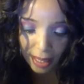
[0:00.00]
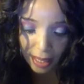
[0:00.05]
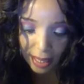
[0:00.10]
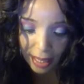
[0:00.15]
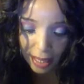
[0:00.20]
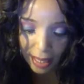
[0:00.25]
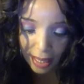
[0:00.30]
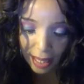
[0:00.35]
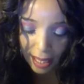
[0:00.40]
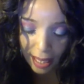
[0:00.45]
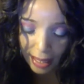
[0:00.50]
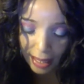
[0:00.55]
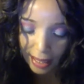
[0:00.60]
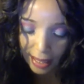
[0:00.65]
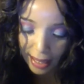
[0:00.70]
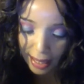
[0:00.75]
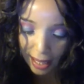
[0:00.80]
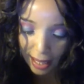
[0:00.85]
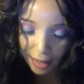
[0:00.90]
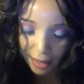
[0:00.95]
He
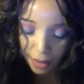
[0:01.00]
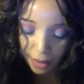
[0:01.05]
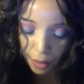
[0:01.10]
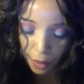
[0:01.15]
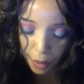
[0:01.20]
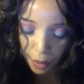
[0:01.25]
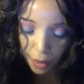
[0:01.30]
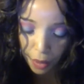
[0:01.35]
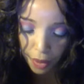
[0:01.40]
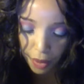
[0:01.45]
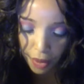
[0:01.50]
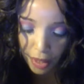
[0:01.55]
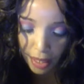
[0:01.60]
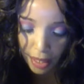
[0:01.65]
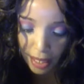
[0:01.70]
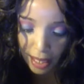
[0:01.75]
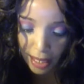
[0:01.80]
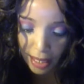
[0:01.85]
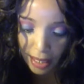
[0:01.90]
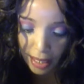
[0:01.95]
had 10
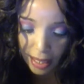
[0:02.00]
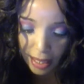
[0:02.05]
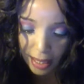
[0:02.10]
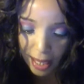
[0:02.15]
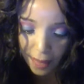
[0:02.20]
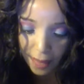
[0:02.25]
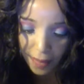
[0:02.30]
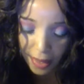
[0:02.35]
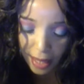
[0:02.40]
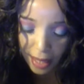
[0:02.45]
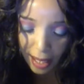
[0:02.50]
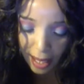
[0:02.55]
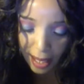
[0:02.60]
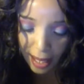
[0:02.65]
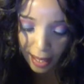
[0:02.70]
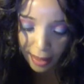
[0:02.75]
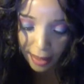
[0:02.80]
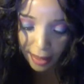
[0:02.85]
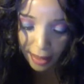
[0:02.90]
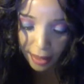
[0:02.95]
horns and 7
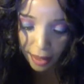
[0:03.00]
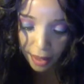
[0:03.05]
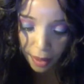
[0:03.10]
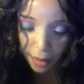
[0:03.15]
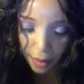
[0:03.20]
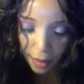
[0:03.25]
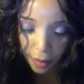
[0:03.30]
heads,